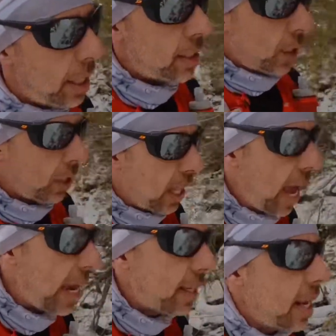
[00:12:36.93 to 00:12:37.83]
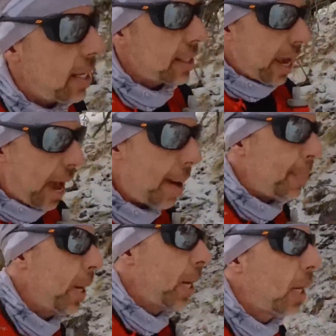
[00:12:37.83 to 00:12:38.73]
Endurolite
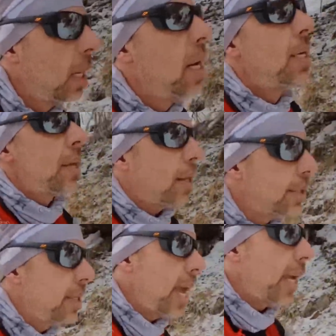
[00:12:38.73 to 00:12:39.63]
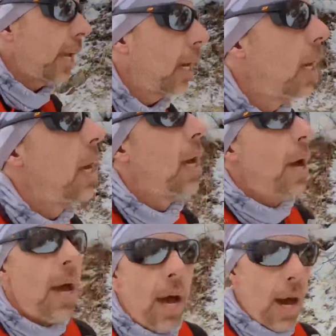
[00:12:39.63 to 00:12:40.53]
S-cap salt stick.
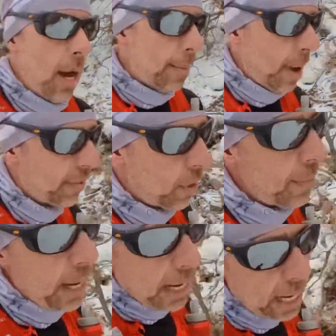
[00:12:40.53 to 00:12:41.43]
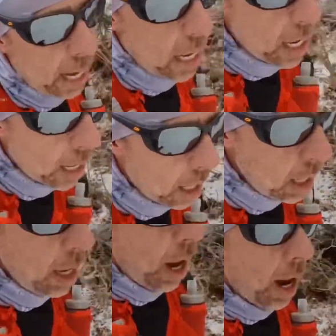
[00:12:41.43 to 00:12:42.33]
For me,
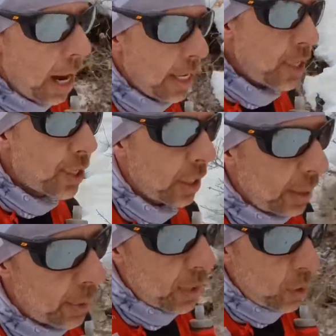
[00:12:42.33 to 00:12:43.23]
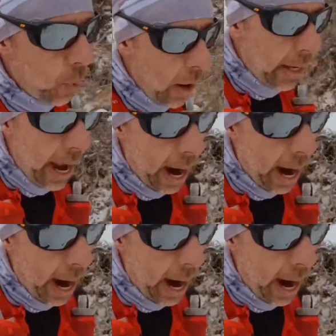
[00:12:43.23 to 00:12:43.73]
I usually would do 1